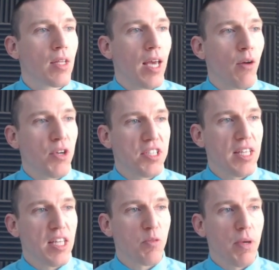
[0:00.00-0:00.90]
And we see
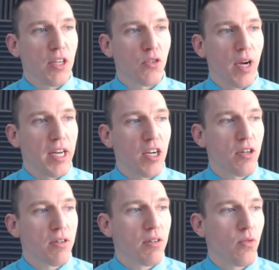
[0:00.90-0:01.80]
these pings right
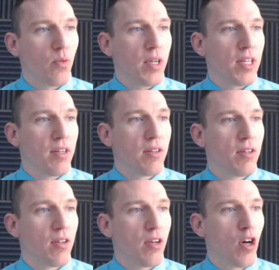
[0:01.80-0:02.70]
here. We can
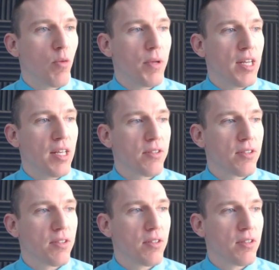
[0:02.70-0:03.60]
open this
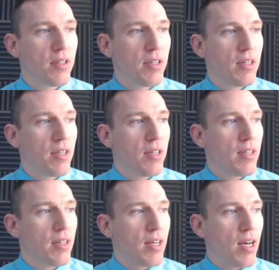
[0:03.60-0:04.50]

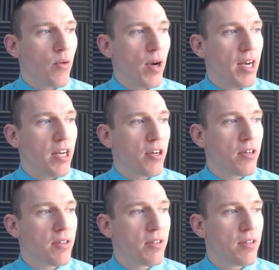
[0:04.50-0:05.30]
uh, right here.